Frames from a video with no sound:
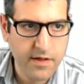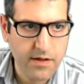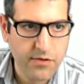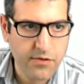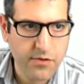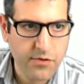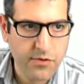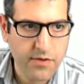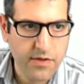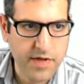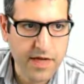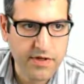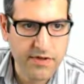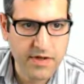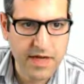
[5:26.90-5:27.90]
we put the
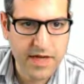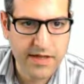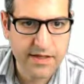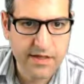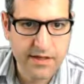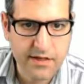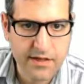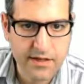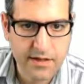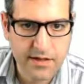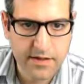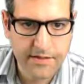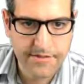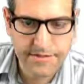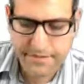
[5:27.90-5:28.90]
router ID
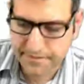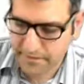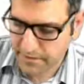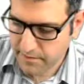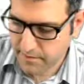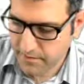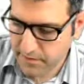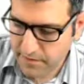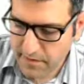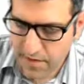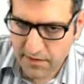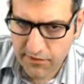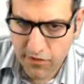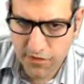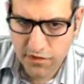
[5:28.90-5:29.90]

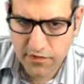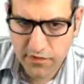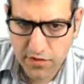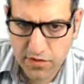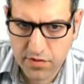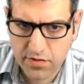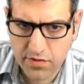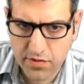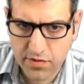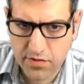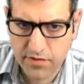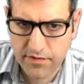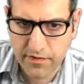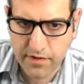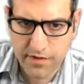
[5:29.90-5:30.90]

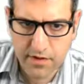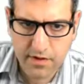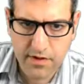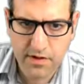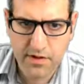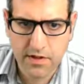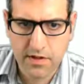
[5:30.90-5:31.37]
4.4.4.4,